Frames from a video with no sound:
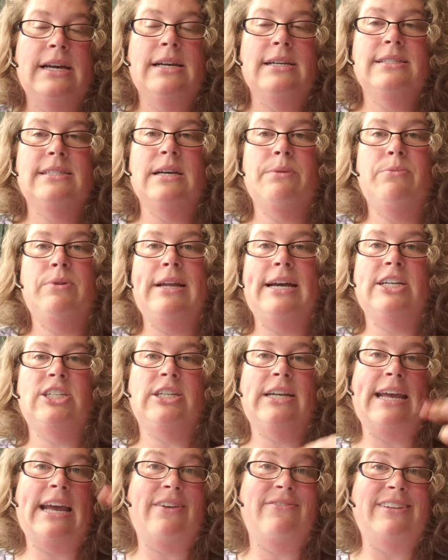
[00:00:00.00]
some will
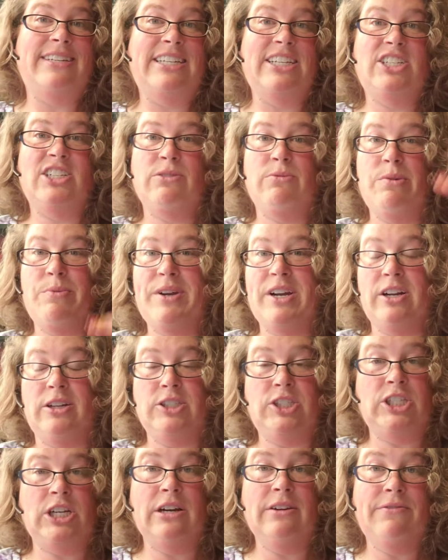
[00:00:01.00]
actually have additional what we call
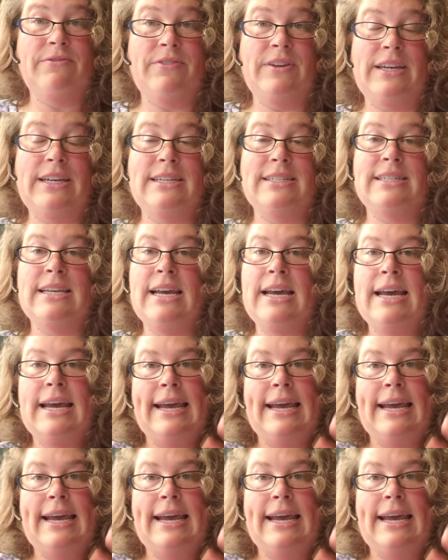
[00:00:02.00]
junk fees.